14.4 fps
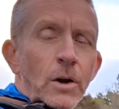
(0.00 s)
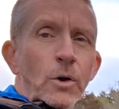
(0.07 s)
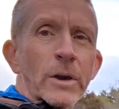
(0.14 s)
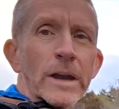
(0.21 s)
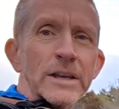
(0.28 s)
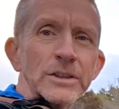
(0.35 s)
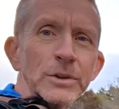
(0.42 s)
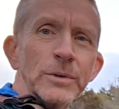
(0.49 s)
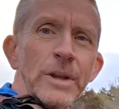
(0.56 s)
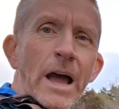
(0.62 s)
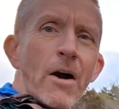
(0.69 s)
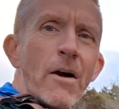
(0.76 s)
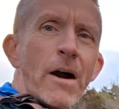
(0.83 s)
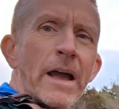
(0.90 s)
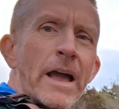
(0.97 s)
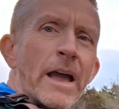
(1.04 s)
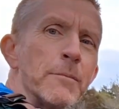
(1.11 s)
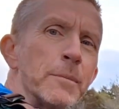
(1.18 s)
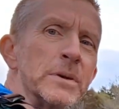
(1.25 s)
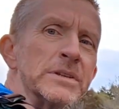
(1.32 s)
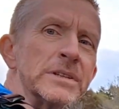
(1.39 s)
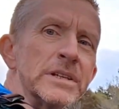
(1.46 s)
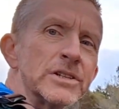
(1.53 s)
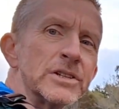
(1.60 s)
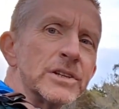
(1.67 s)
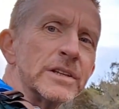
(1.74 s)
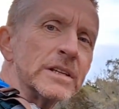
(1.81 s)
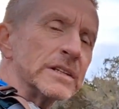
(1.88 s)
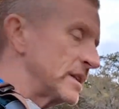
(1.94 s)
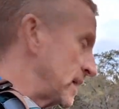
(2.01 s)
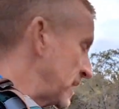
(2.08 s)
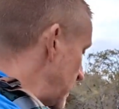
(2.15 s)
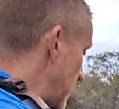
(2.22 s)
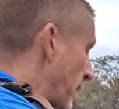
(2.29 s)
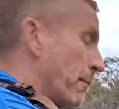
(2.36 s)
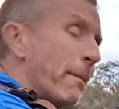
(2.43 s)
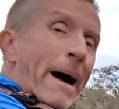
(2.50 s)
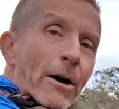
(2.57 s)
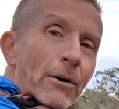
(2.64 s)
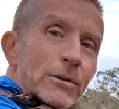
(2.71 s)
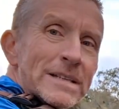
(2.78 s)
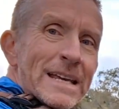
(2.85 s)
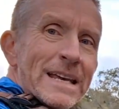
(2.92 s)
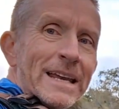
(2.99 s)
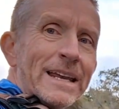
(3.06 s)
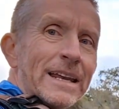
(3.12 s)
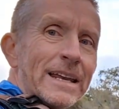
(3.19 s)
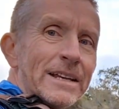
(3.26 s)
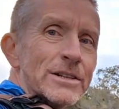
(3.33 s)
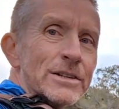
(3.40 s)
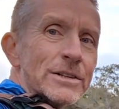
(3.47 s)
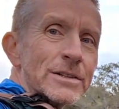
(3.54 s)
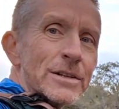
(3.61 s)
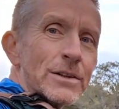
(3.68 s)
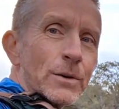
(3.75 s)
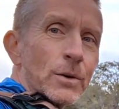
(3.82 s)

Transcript: Okay, so now I have positioned the seat about 10 inches